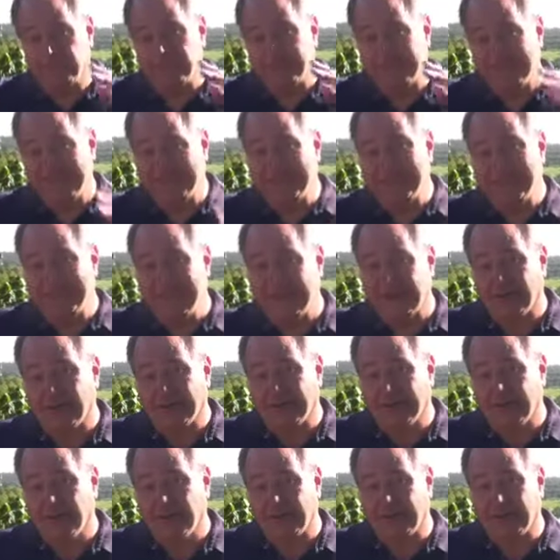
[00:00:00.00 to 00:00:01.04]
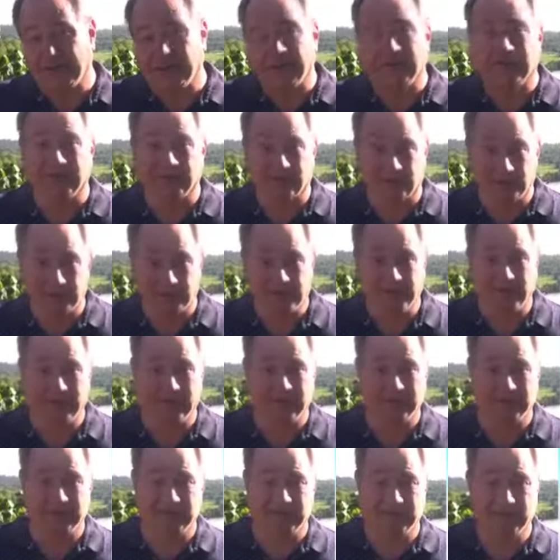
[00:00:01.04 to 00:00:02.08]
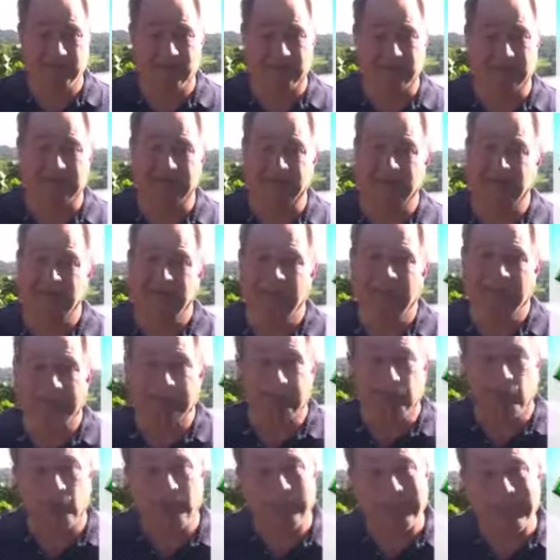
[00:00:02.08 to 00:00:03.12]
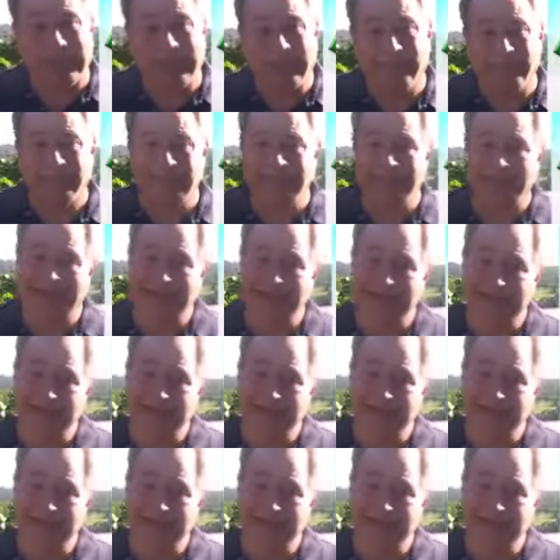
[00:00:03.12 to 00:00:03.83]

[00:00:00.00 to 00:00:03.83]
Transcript: in their area of responsibility. So we have to ask